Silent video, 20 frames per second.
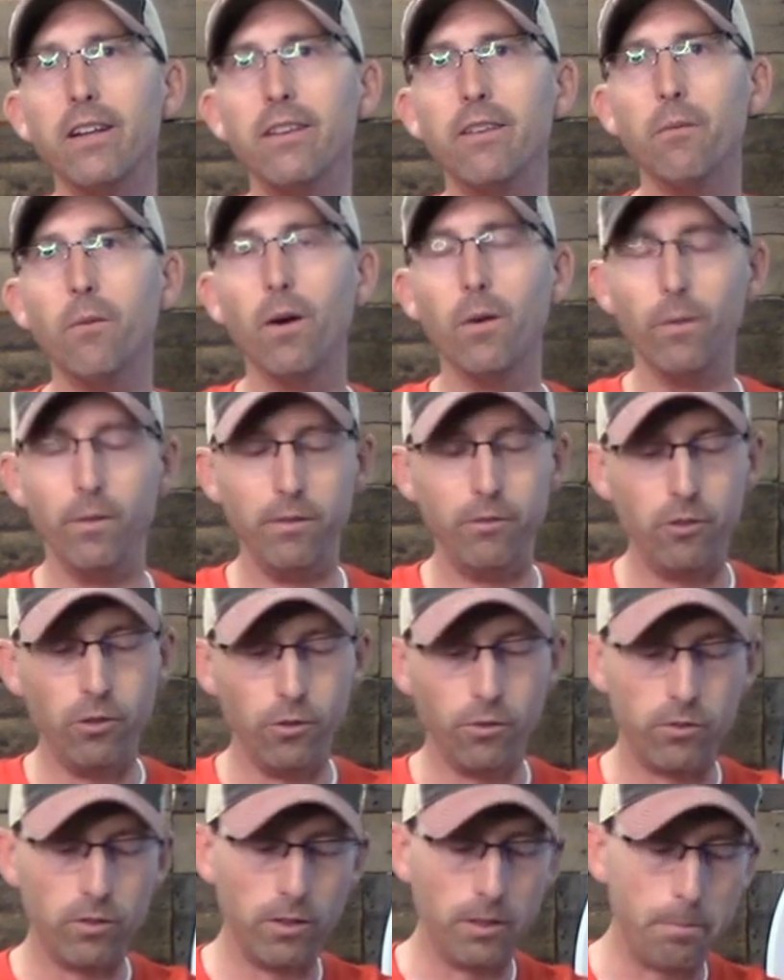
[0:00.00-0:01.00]
than what we've
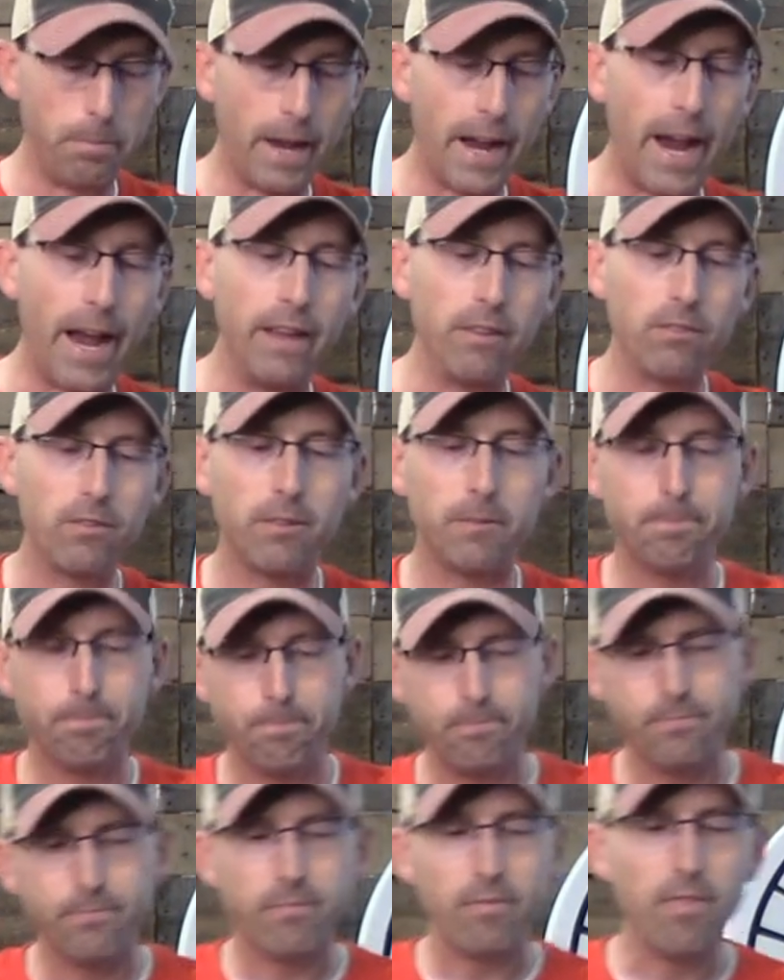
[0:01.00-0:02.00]
used in the past.
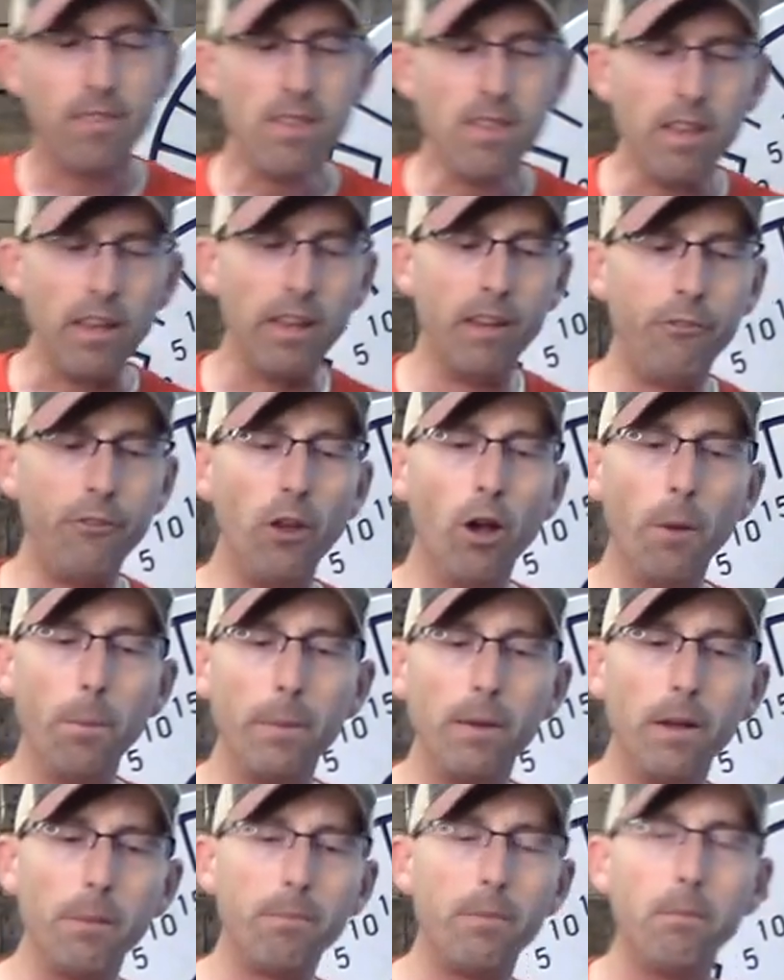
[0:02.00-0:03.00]
If you
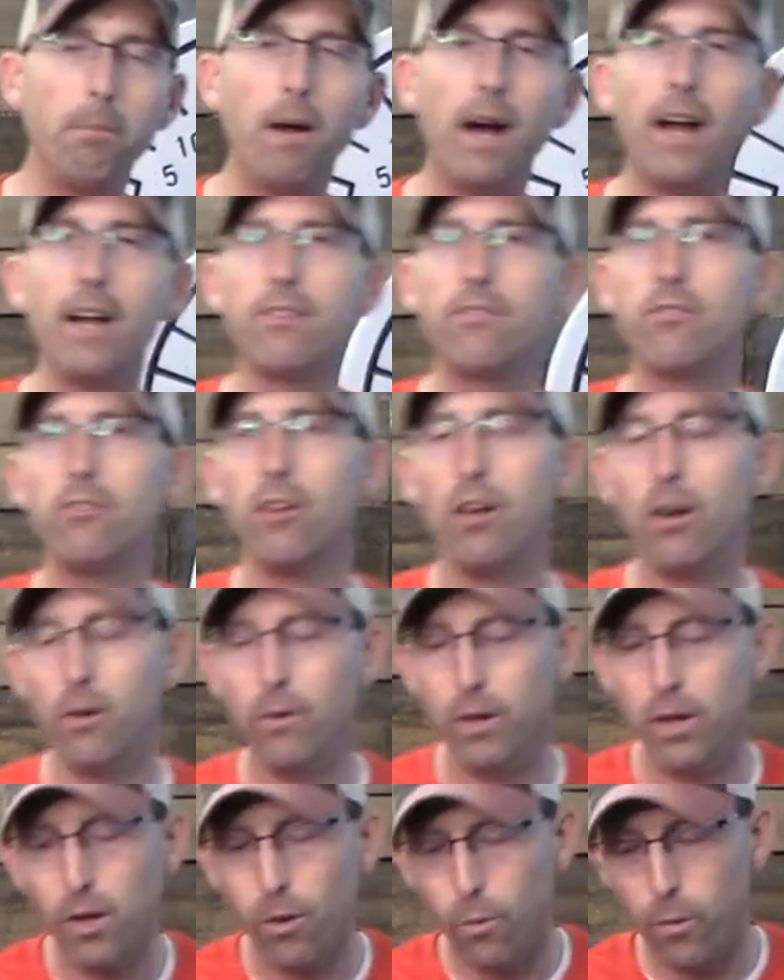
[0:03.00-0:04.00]
open up the box though,
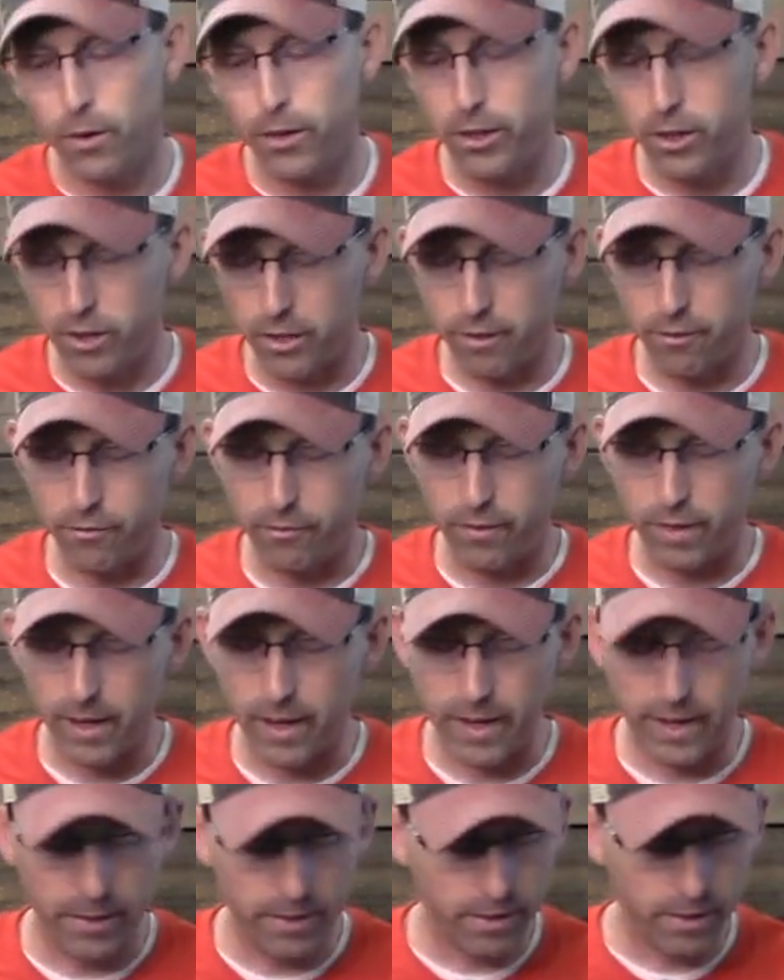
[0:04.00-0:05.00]
what are you gonna
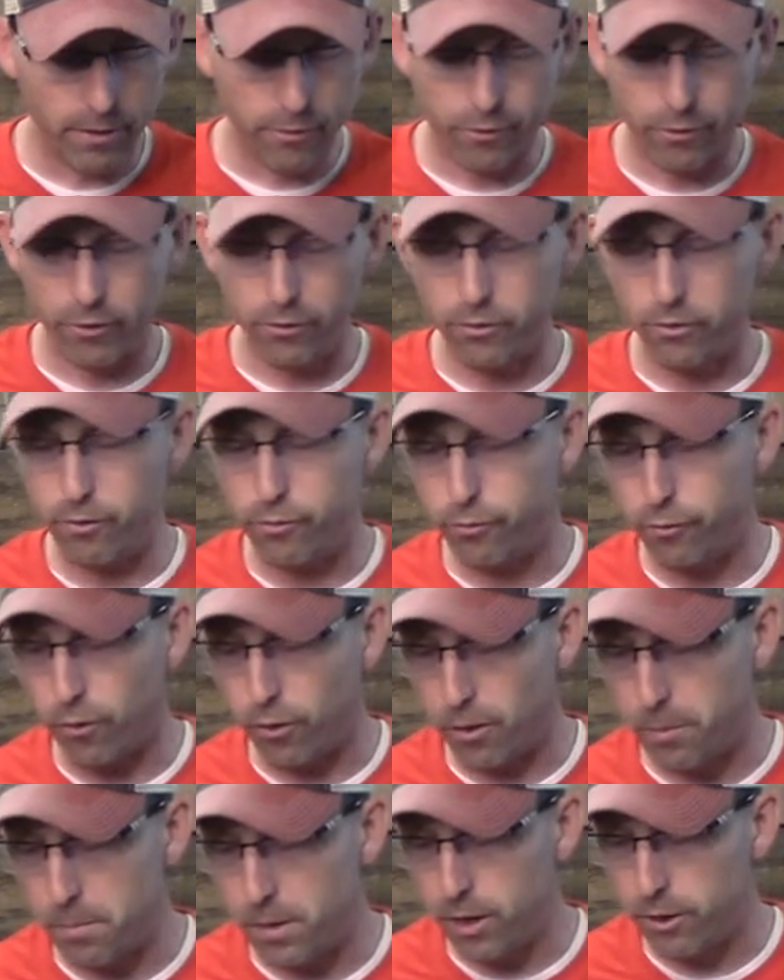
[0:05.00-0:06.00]
find? First and
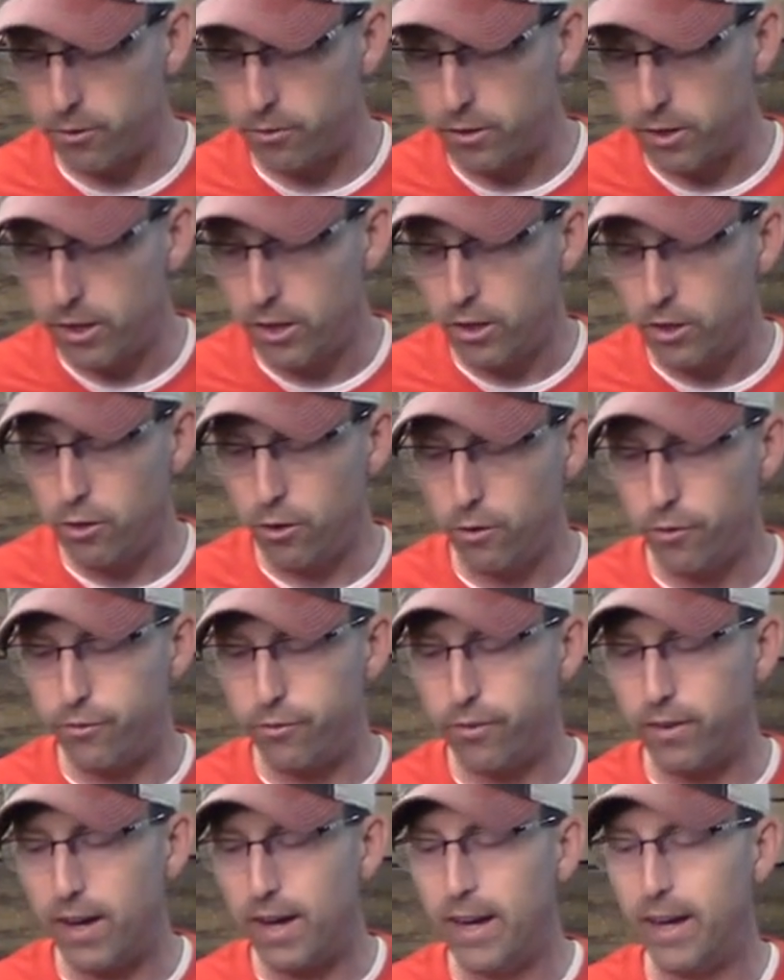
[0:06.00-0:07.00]
foremost, you
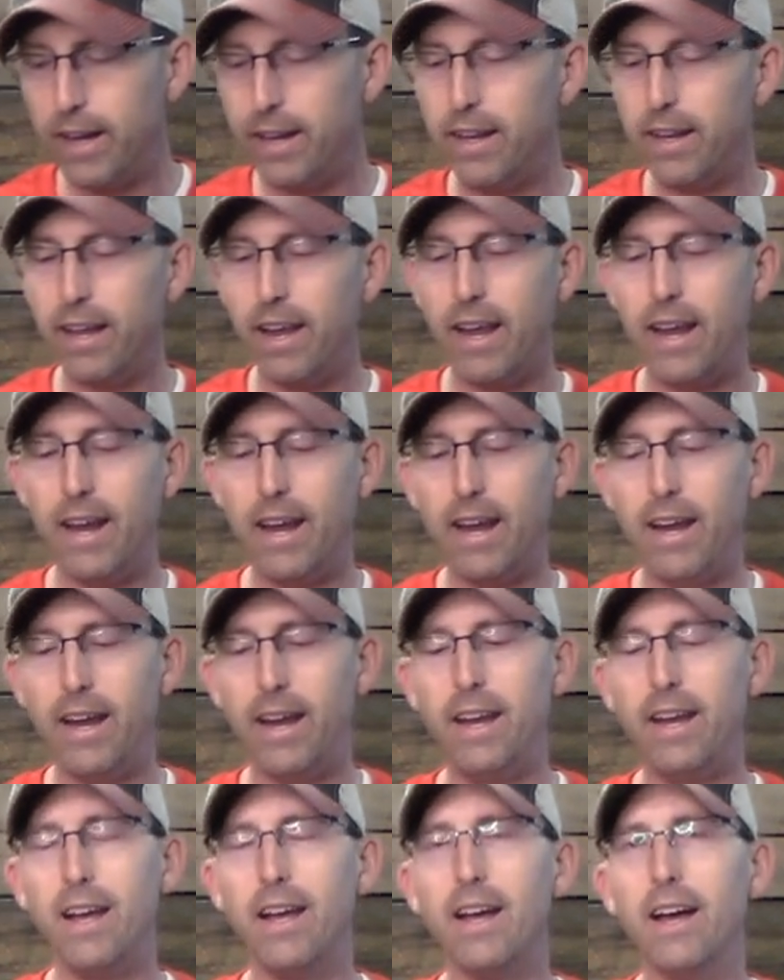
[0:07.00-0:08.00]
find
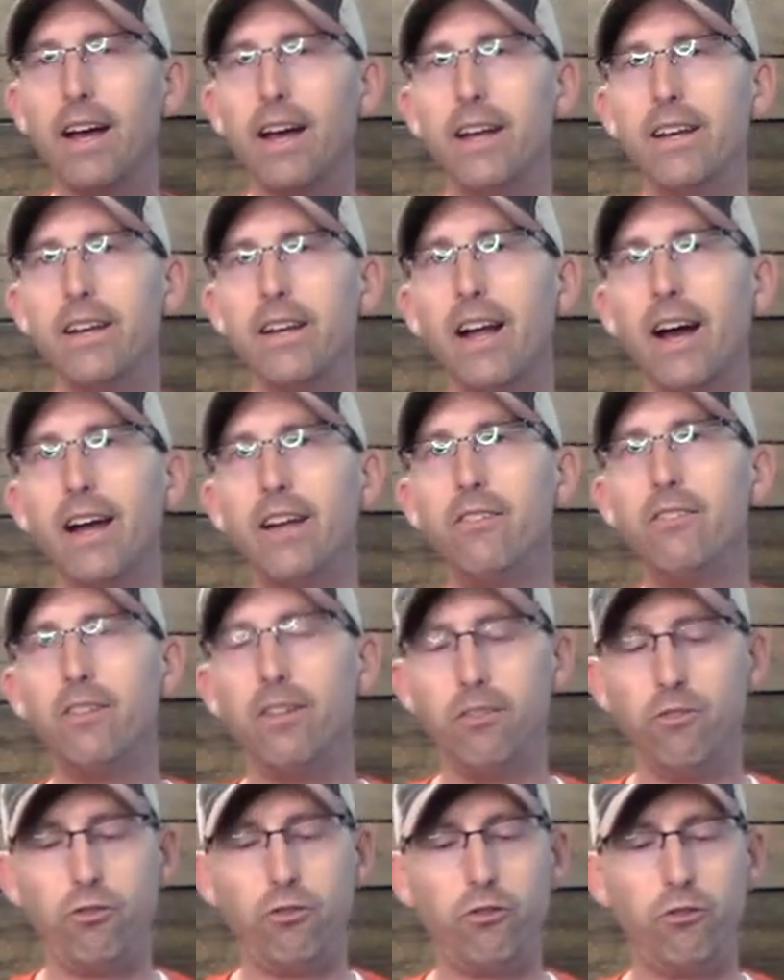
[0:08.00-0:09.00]
a, a uh, nice
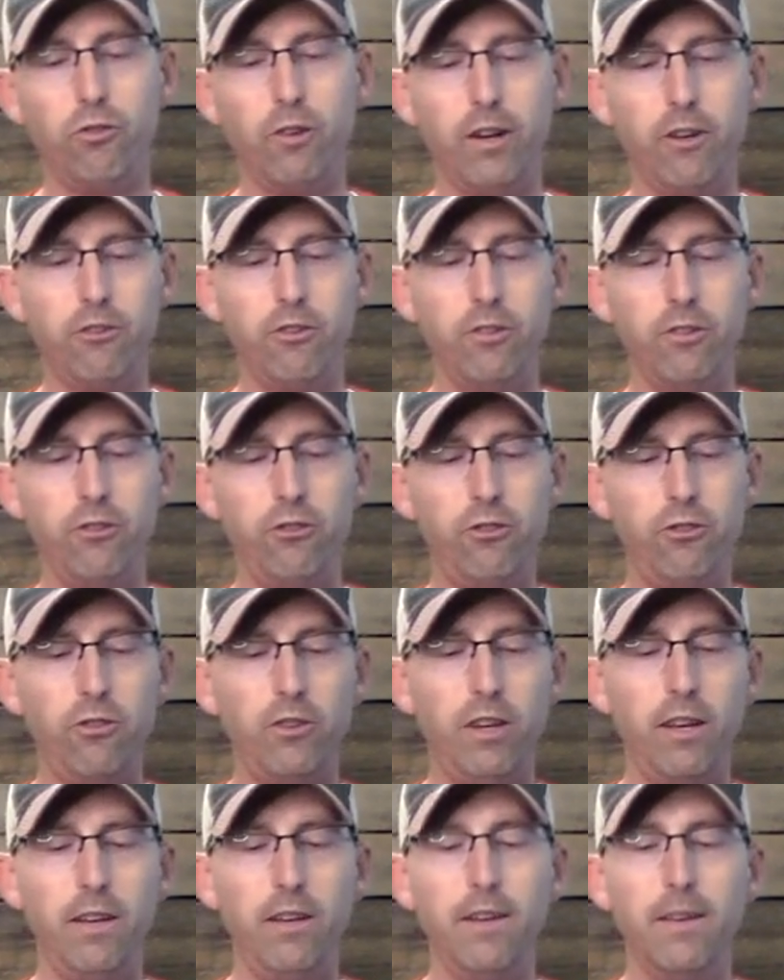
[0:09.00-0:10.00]
instruction
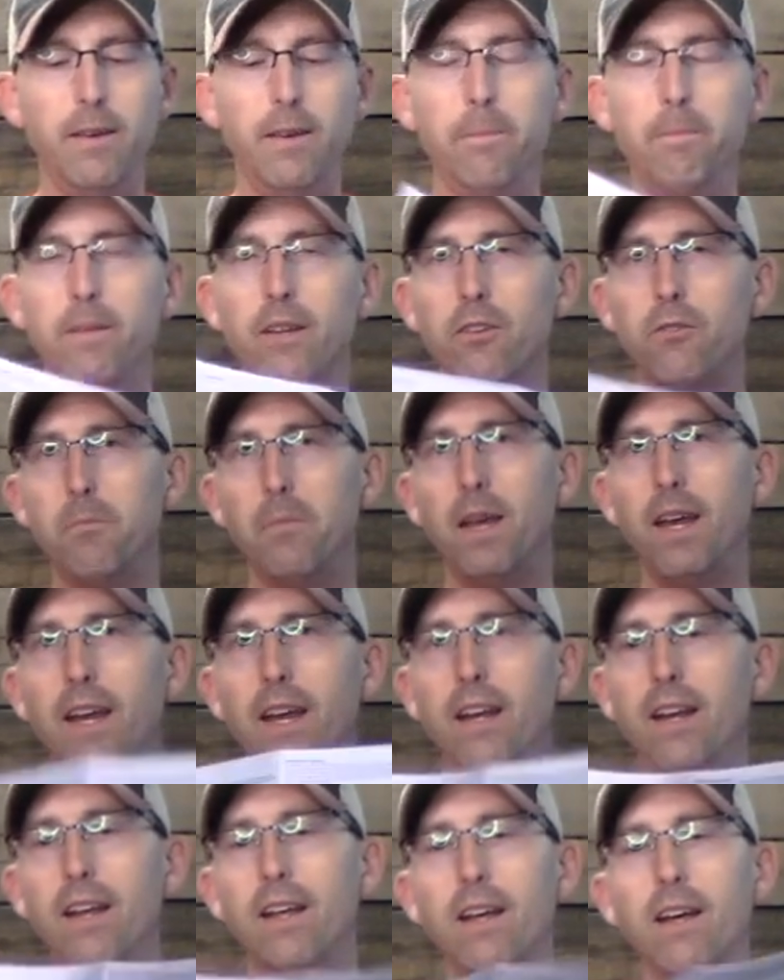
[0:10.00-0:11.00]
sheet that's
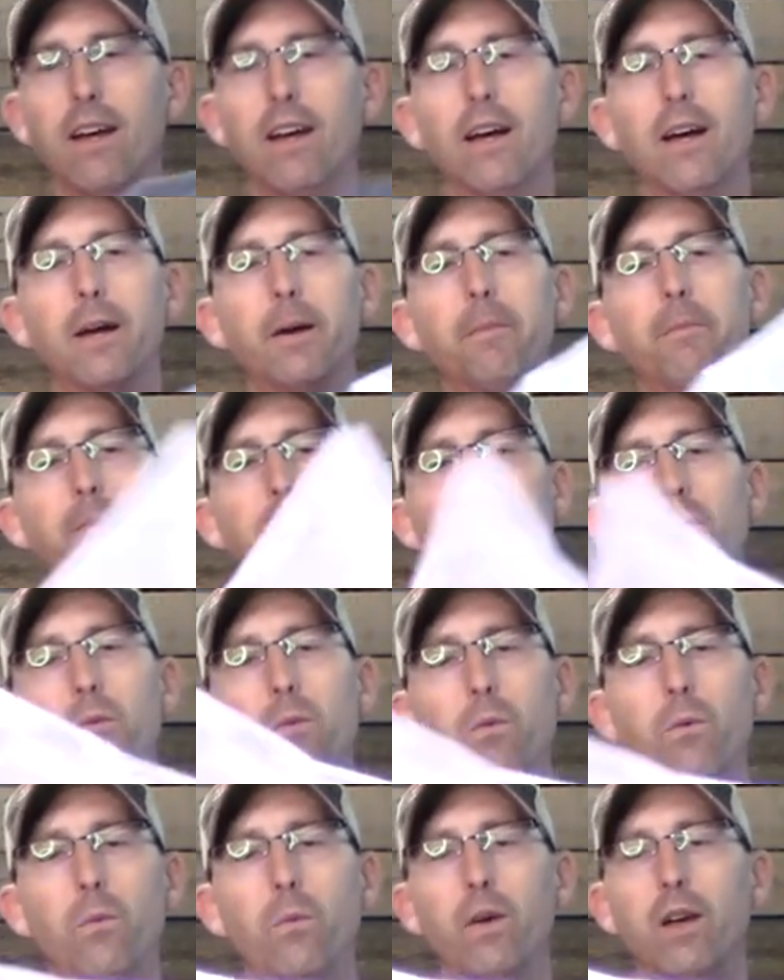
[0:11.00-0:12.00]
made um,
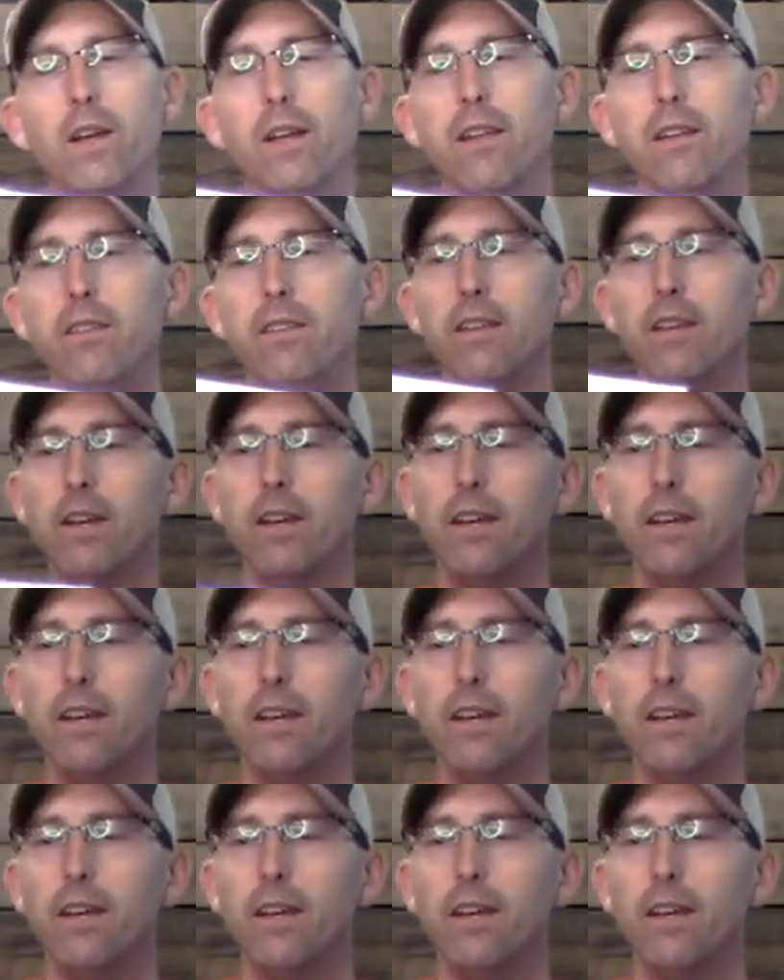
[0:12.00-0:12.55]
with